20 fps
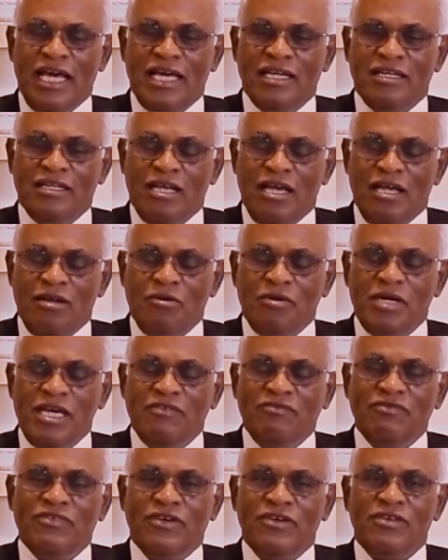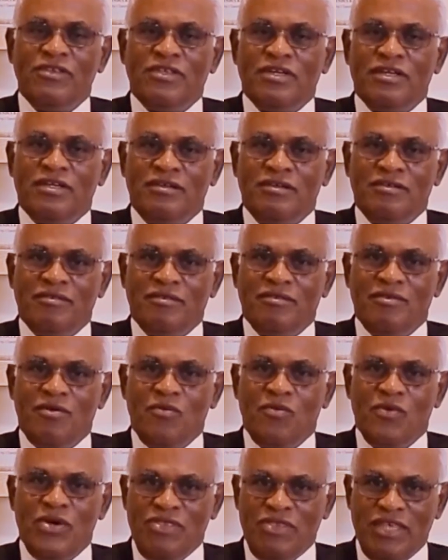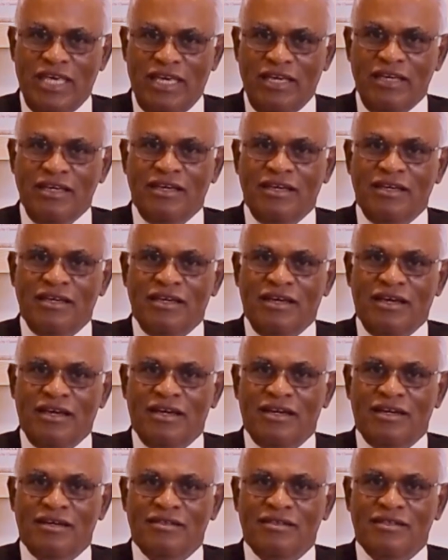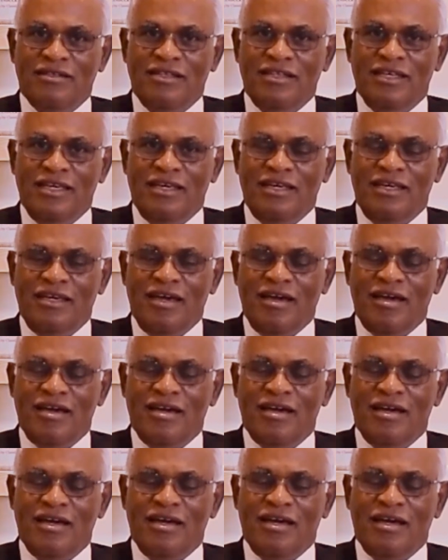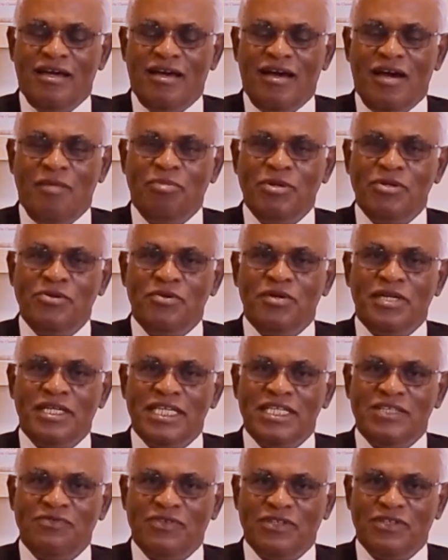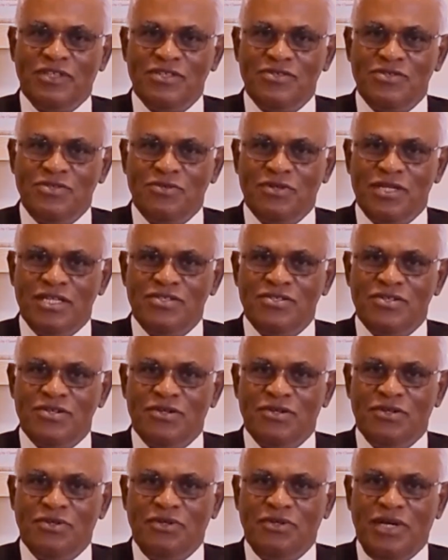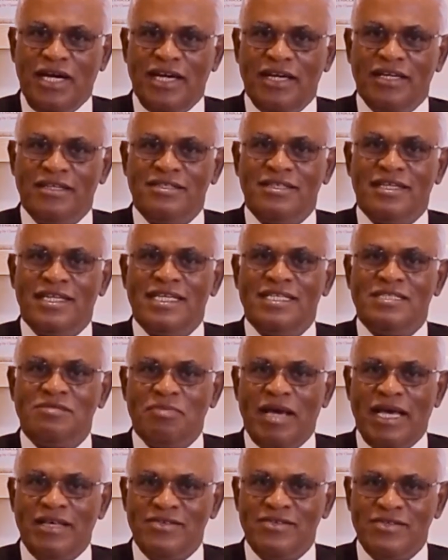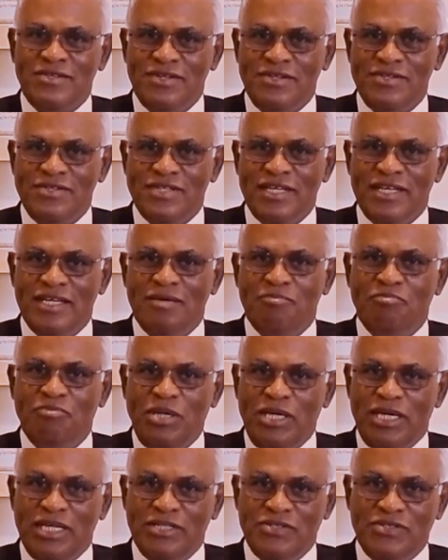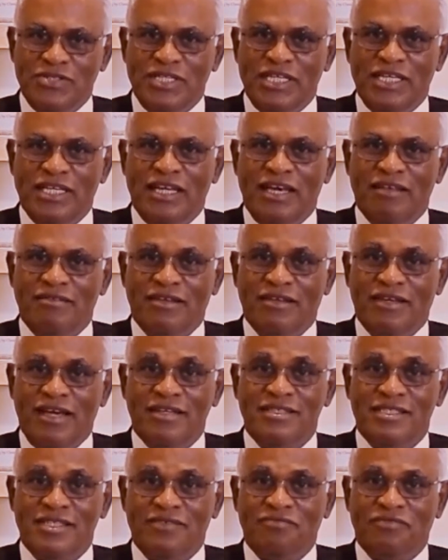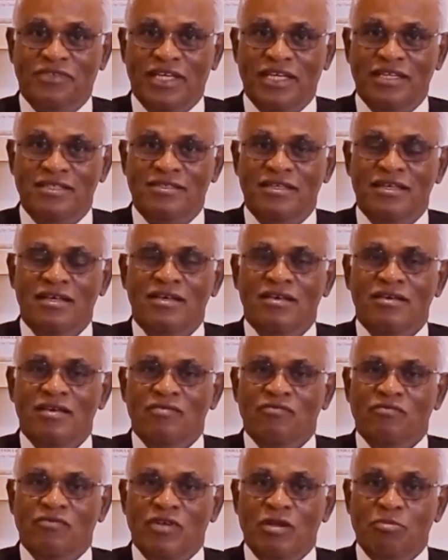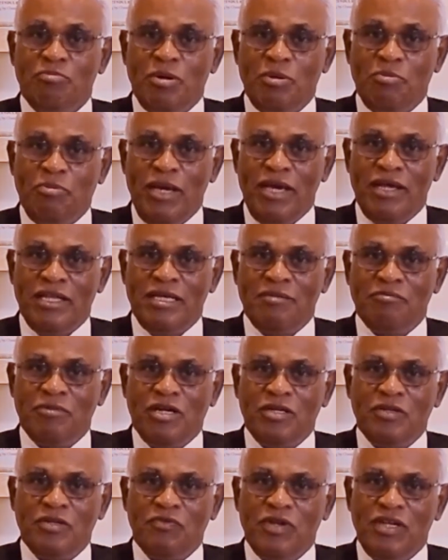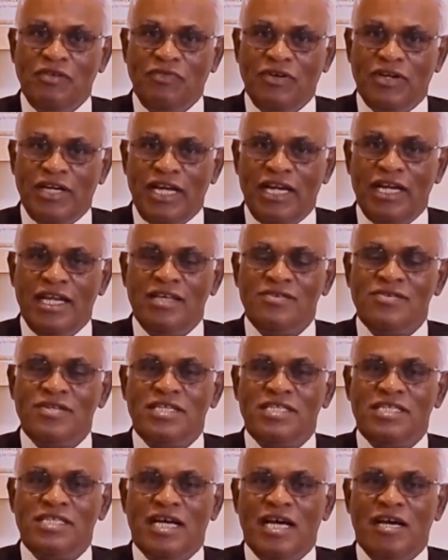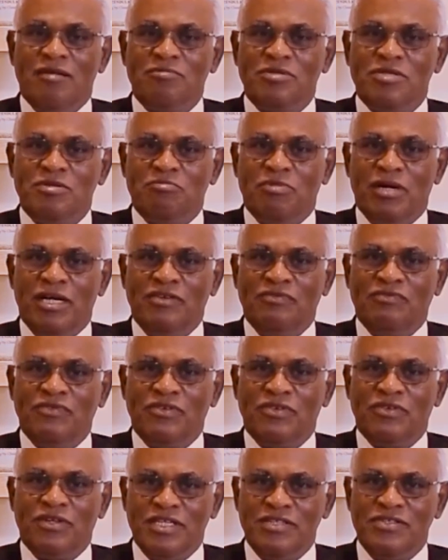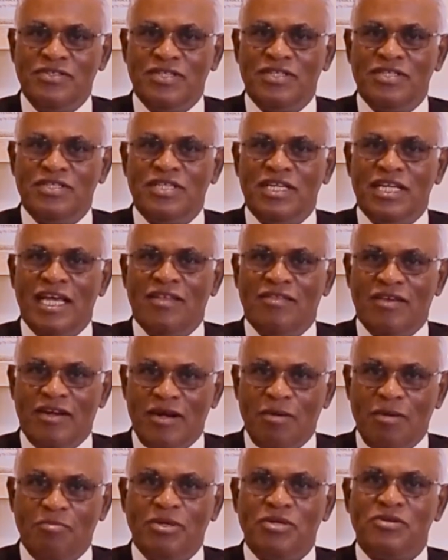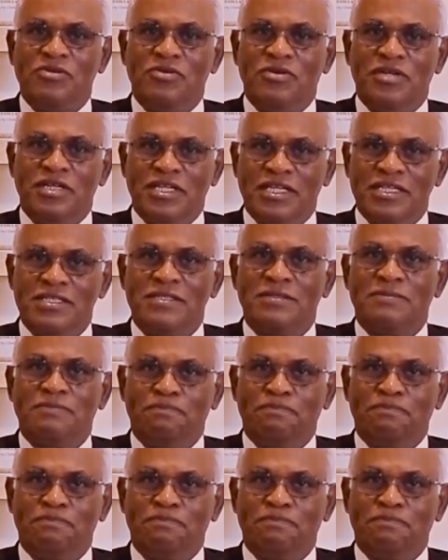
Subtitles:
And looking further, we think the opportunities for the students to do higher studies, master's, PhD, and other kinds of things will prepare them not only for industry jobs, but for research and other opportunities.